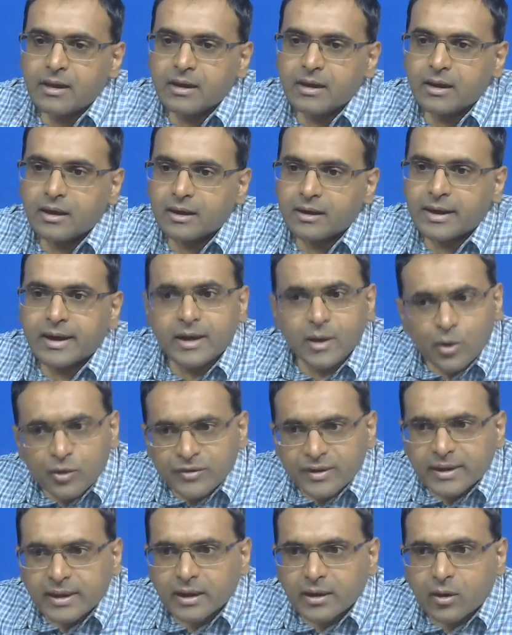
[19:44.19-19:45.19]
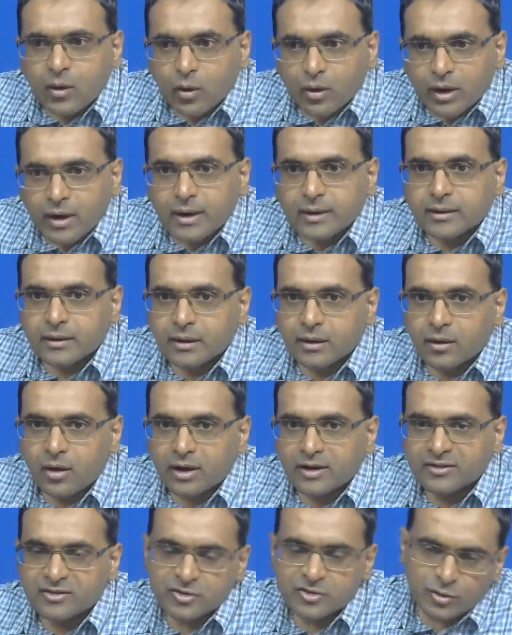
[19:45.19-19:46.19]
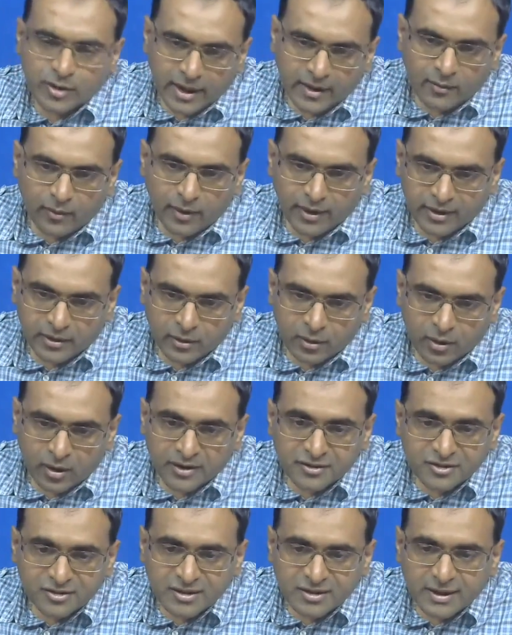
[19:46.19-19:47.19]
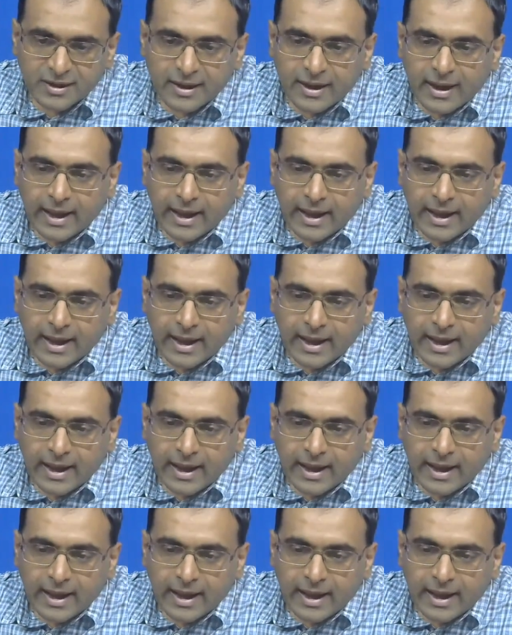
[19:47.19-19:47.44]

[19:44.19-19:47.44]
reduce any correlated noise to a white noise,